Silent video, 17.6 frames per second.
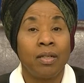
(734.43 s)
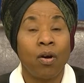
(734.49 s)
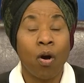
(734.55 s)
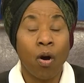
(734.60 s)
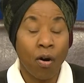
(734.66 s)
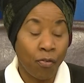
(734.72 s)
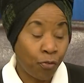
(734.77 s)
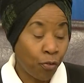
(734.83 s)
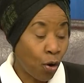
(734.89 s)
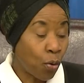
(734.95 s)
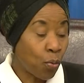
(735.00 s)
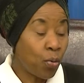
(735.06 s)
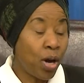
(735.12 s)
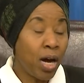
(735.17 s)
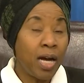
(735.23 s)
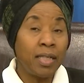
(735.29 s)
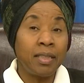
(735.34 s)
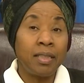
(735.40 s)
or for
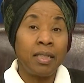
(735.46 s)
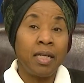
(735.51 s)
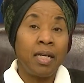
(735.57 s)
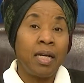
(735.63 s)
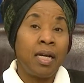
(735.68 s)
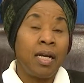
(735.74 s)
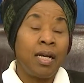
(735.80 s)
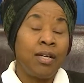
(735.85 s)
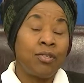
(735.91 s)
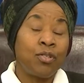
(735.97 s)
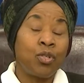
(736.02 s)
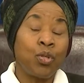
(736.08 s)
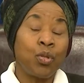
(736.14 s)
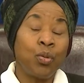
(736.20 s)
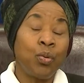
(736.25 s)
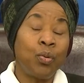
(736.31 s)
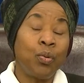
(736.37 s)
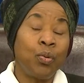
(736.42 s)
one
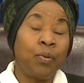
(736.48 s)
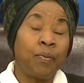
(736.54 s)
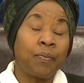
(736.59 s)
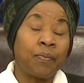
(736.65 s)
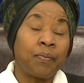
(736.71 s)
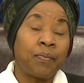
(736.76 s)
to